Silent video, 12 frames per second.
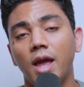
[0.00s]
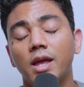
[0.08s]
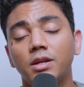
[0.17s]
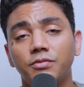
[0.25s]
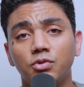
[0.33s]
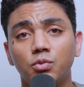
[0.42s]

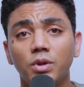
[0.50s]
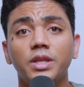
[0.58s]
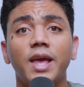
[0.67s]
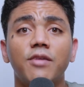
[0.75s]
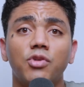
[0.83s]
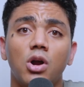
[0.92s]
And if you
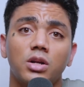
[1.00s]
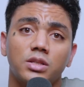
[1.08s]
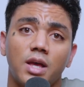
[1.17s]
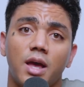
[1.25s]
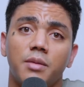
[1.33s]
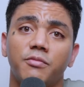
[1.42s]
really have a hard
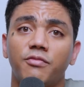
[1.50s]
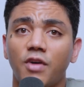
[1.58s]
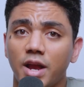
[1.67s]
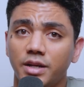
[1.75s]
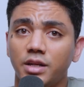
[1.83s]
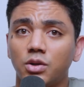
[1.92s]
time
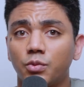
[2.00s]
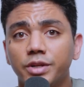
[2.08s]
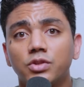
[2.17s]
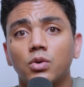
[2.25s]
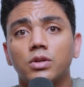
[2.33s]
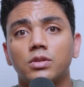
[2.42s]
finding a
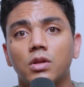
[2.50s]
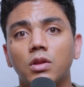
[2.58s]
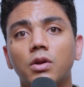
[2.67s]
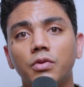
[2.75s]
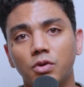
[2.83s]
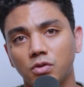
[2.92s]
resource to
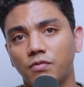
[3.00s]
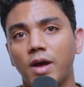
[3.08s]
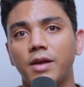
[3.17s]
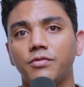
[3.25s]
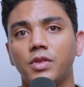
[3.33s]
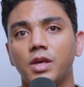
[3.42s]
learn those
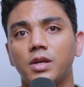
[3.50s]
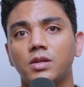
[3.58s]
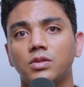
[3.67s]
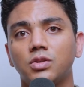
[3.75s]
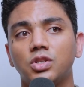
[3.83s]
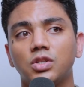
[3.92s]
five
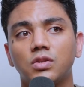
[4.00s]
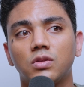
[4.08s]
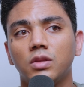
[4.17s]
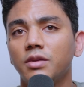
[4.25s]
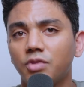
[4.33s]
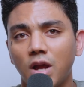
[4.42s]
things, just
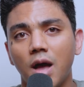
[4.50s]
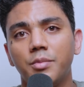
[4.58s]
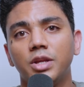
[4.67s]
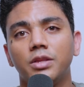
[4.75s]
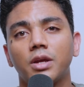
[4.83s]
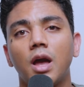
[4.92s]
leave a
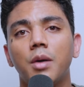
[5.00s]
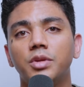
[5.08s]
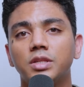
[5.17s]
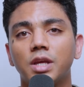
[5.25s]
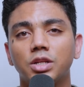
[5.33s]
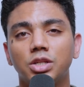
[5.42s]
comment in the
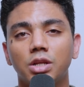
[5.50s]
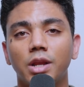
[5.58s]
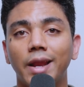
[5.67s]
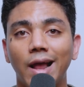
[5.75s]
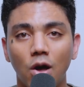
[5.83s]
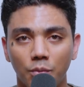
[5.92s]
comment section
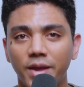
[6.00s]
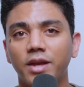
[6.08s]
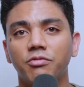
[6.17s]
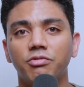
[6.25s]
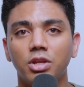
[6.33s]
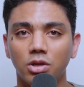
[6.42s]
and I'll
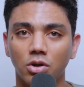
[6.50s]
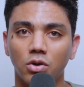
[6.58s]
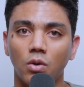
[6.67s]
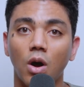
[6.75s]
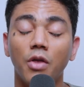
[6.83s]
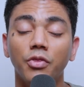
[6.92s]
make a
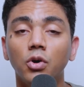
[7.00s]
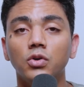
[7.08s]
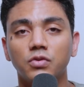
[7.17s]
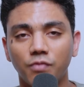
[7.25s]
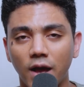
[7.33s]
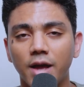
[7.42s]
video on
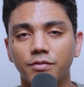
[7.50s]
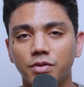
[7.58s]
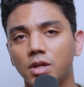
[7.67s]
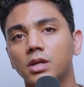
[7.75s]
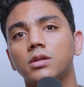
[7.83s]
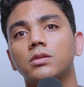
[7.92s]
those five
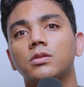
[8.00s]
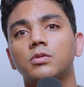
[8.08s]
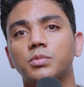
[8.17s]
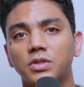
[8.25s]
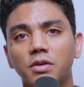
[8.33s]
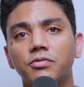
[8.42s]
things
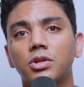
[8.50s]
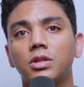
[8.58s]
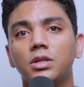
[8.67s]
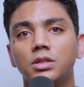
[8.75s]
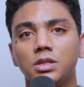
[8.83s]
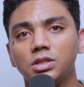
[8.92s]
specifically.